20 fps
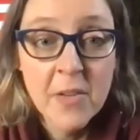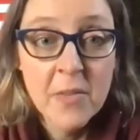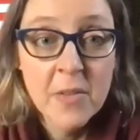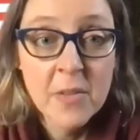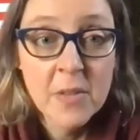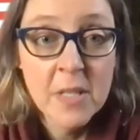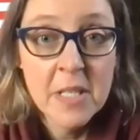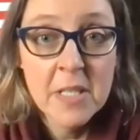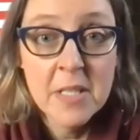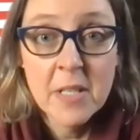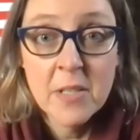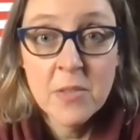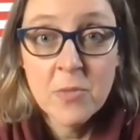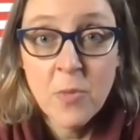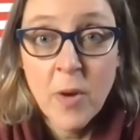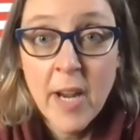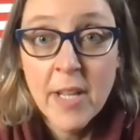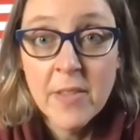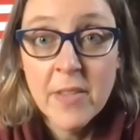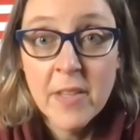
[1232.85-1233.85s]
Lisa is
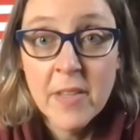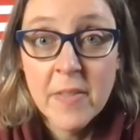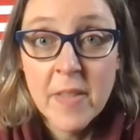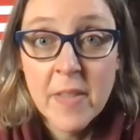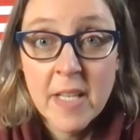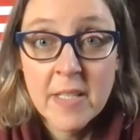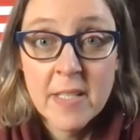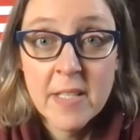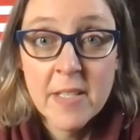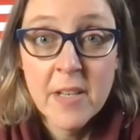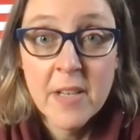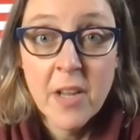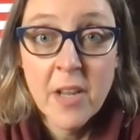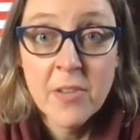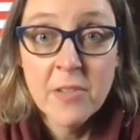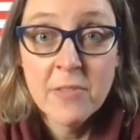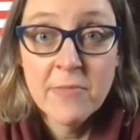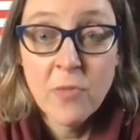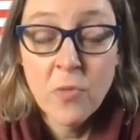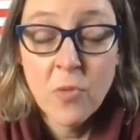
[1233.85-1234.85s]
right that that's
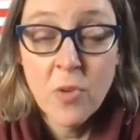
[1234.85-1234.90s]
another